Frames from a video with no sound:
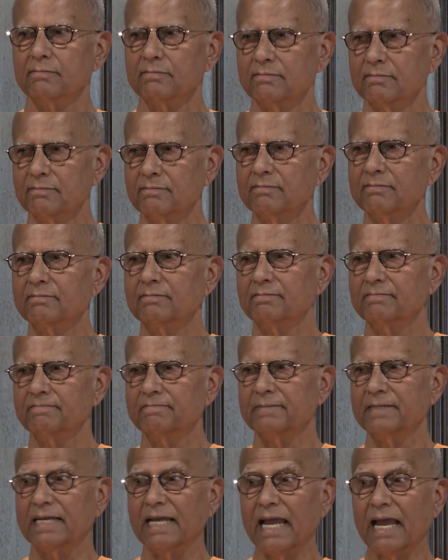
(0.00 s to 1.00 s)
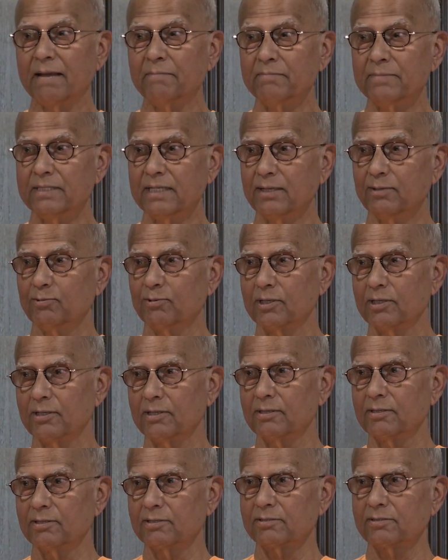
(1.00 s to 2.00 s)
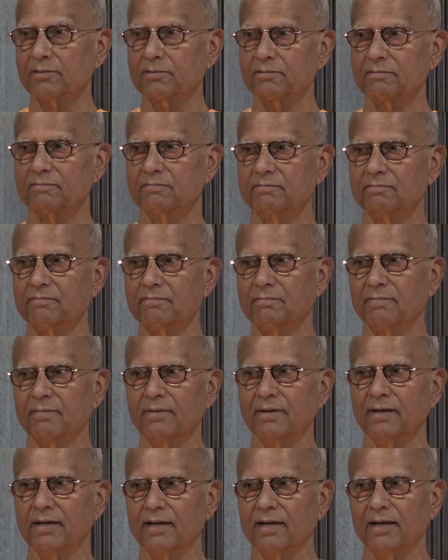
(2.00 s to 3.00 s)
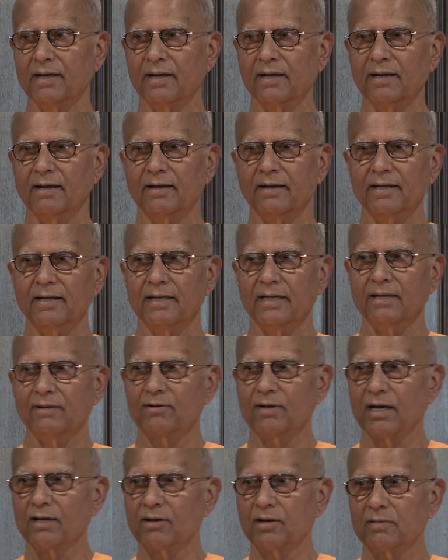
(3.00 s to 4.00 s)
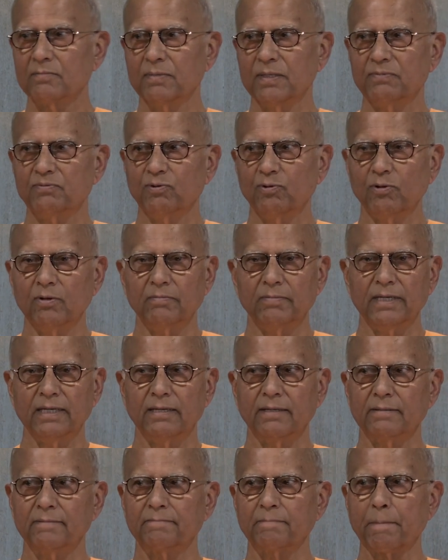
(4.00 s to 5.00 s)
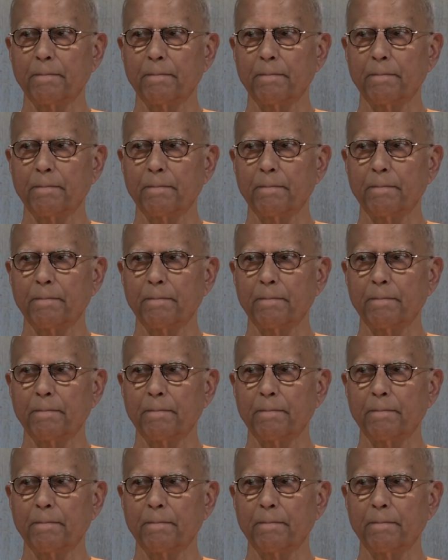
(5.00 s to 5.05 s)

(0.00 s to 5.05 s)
Hmm. Empty words. You cannot befool me.